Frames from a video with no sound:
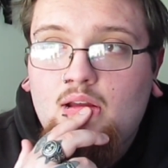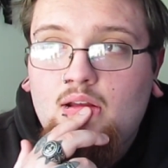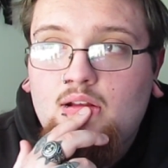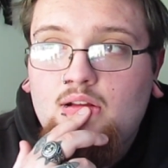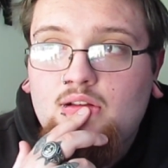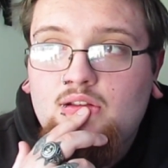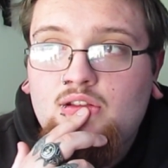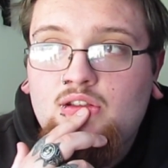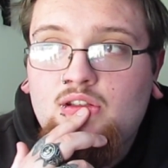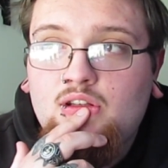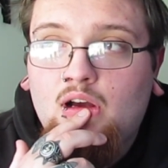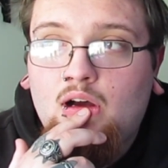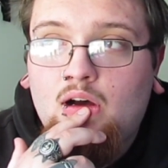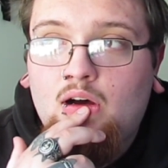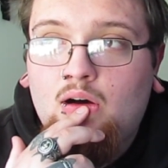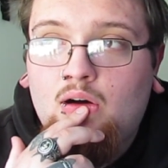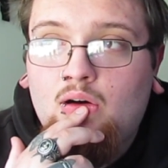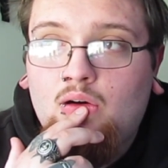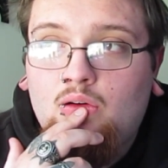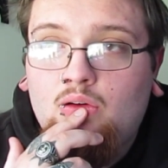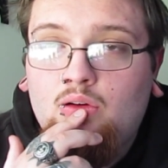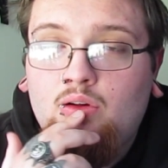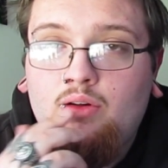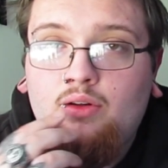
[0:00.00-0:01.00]

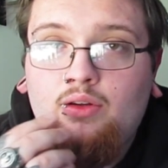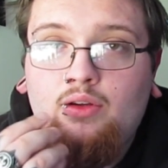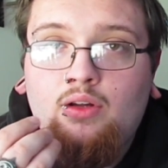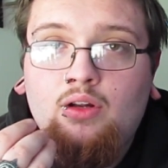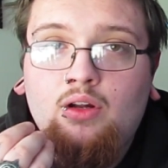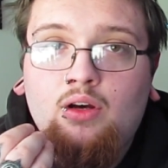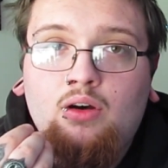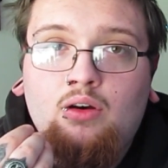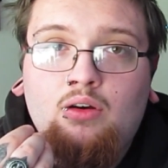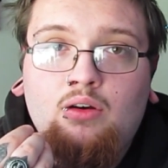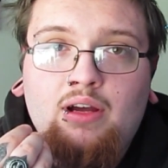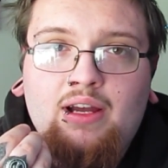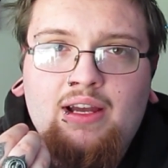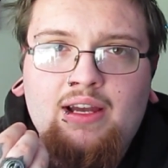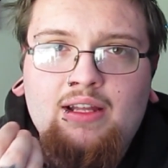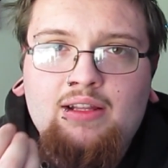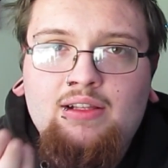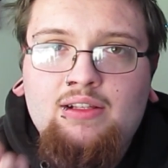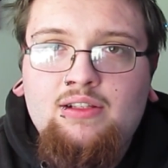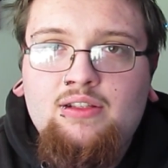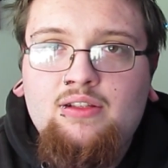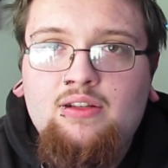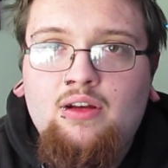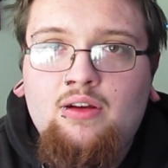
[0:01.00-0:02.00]
So I got
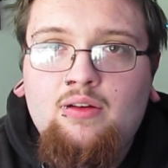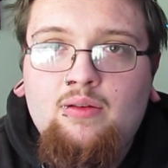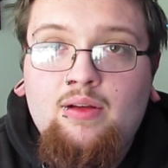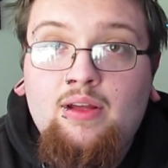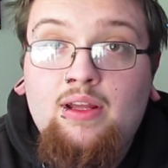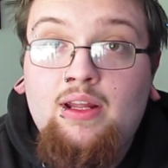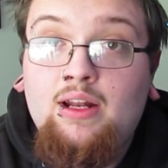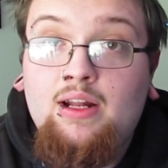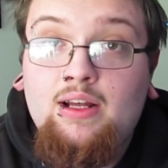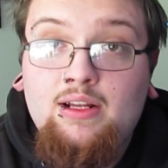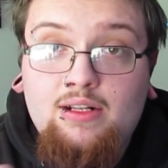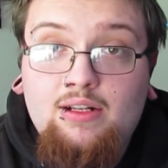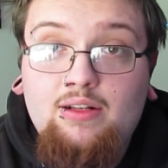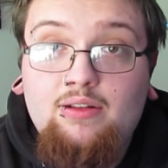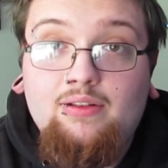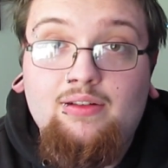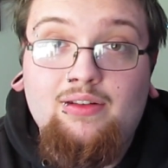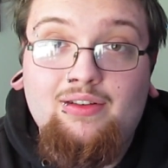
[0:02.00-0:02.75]
this done, and I